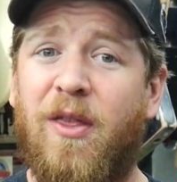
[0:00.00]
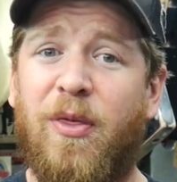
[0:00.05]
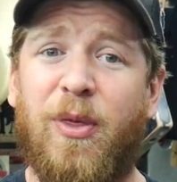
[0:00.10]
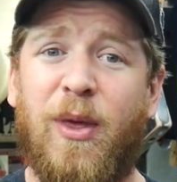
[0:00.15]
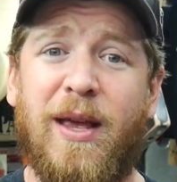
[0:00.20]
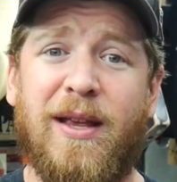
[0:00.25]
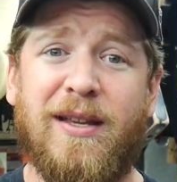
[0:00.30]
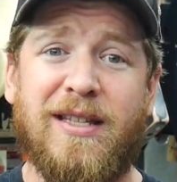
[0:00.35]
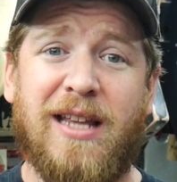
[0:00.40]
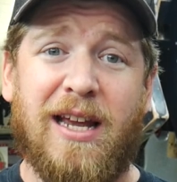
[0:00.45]

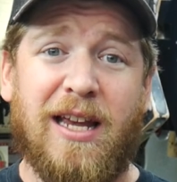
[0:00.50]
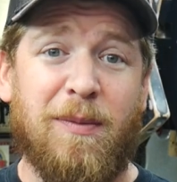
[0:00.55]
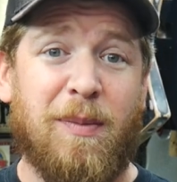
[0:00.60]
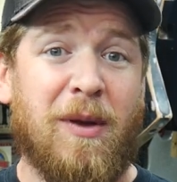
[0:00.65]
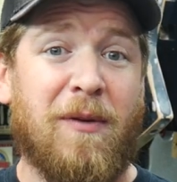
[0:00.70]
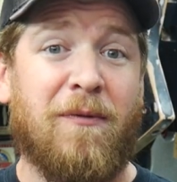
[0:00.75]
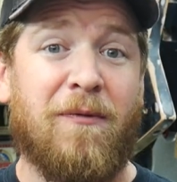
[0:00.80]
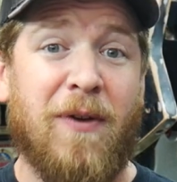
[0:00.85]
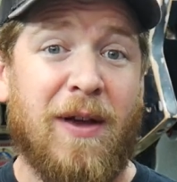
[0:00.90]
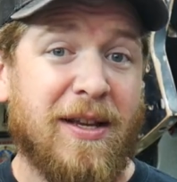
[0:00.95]
things that could
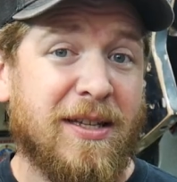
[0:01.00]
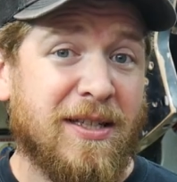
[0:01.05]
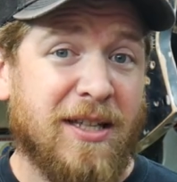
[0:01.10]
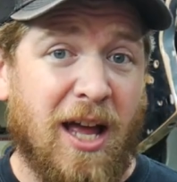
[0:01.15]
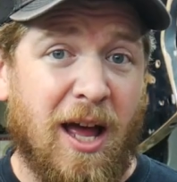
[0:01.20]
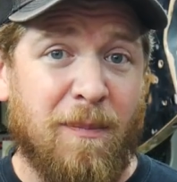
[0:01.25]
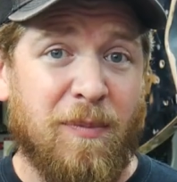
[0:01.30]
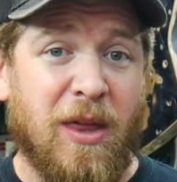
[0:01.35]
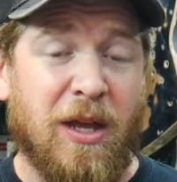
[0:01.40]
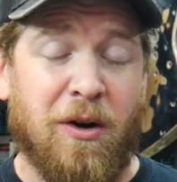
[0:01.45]
be fixed
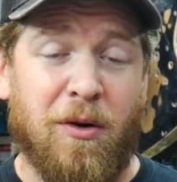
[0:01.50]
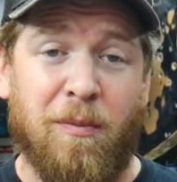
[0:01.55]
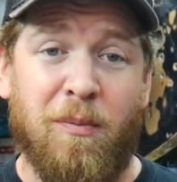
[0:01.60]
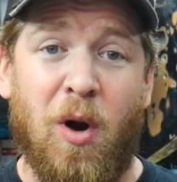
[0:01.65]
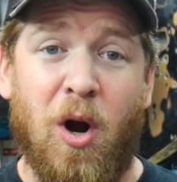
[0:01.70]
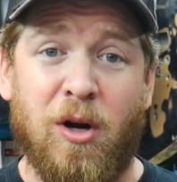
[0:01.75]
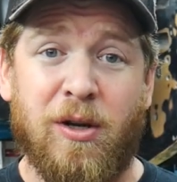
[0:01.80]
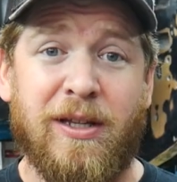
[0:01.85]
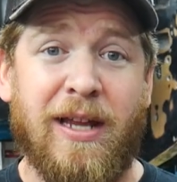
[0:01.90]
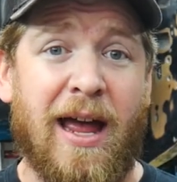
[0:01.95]
up, that are
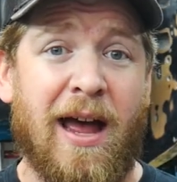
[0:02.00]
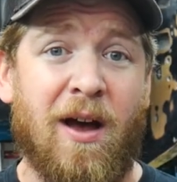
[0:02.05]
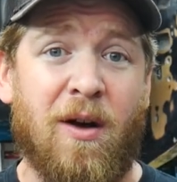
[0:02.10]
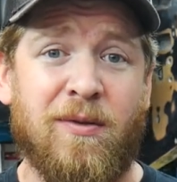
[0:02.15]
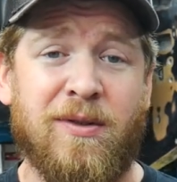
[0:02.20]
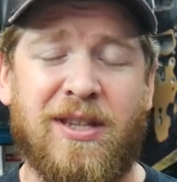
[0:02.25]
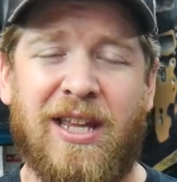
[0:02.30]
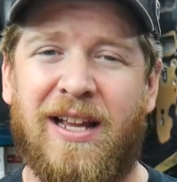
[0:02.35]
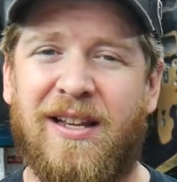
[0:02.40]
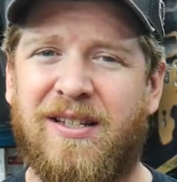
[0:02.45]
marked
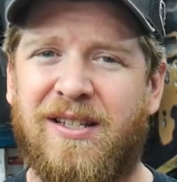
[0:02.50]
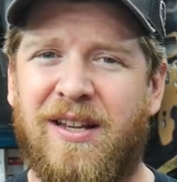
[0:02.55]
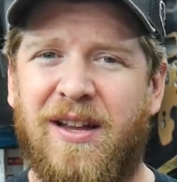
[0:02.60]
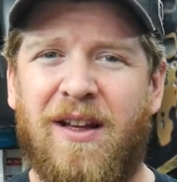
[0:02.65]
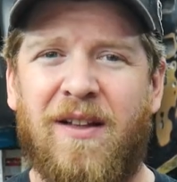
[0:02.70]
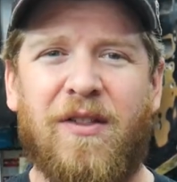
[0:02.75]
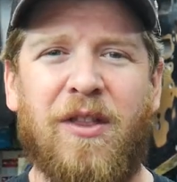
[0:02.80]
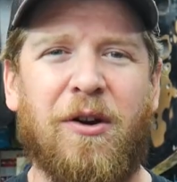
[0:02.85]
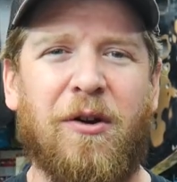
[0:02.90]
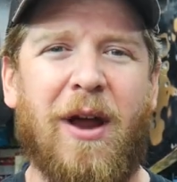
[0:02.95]
down, things
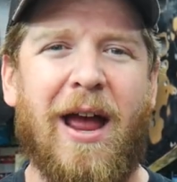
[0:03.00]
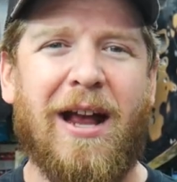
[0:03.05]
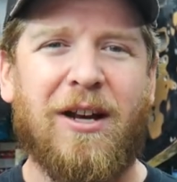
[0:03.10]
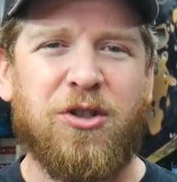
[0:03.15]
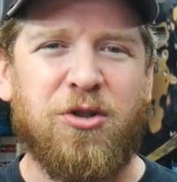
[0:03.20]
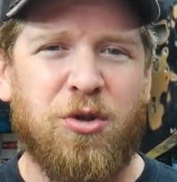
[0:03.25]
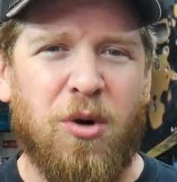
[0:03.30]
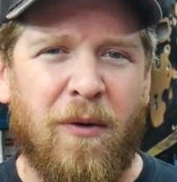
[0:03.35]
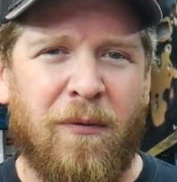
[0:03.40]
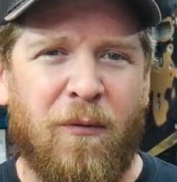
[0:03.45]
that are
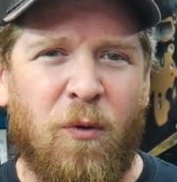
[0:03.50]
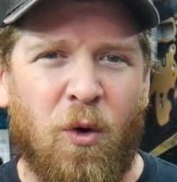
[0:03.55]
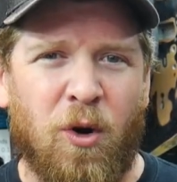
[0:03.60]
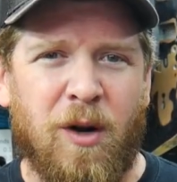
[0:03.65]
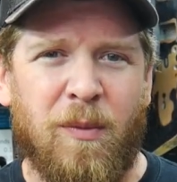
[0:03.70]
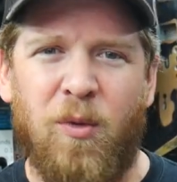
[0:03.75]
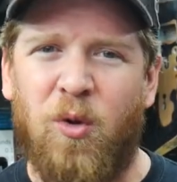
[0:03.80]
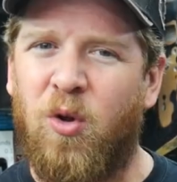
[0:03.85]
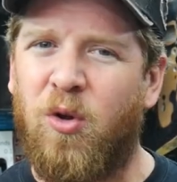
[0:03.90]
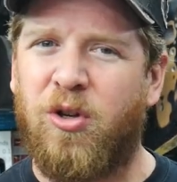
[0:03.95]
extra
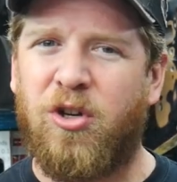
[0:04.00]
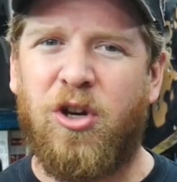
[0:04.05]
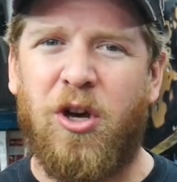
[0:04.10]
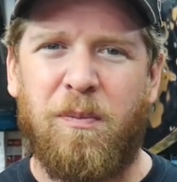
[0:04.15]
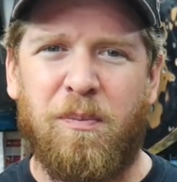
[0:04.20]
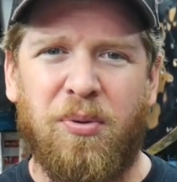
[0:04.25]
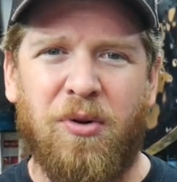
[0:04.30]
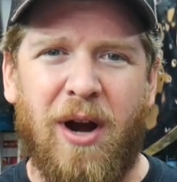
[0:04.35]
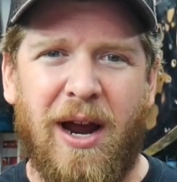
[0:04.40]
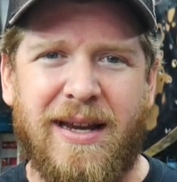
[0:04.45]
affordable,
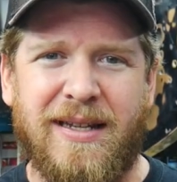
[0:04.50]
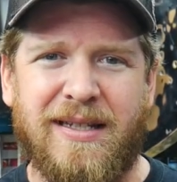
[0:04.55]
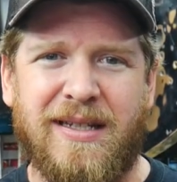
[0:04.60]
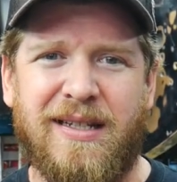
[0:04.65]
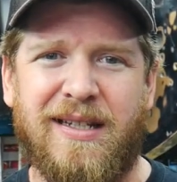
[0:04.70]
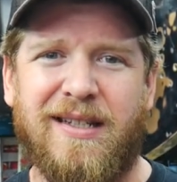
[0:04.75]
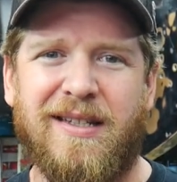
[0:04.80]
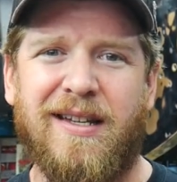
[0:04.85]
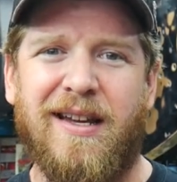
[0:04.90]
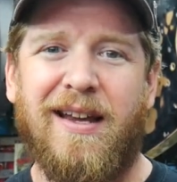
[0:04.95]
good
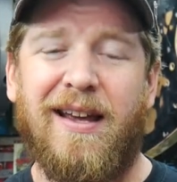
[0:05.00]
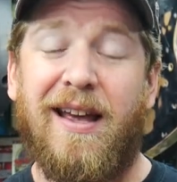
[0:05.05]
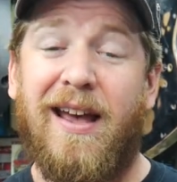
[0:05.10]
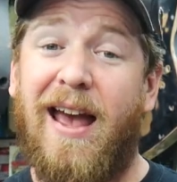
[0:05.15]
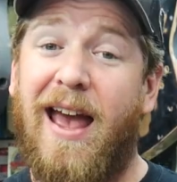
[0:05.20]
prices,